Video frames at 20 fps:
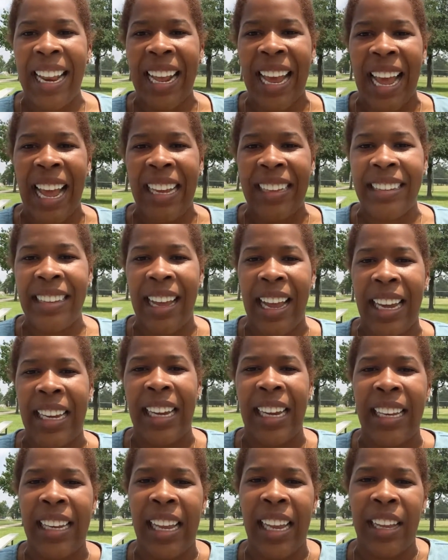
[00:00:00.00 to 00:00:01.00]
I tie
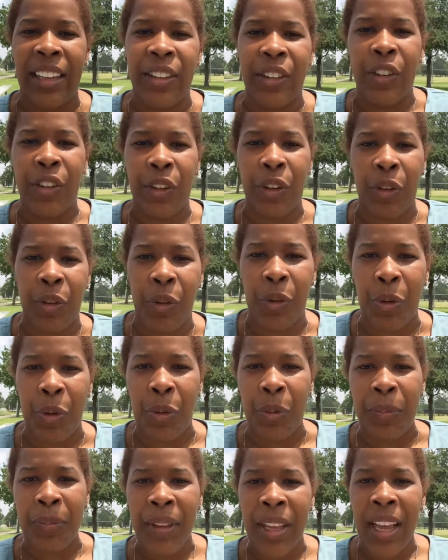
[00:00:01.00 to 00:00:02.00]
it
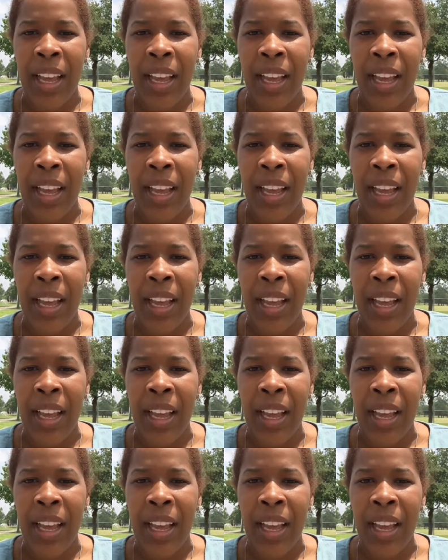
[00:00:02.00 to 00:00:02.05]
into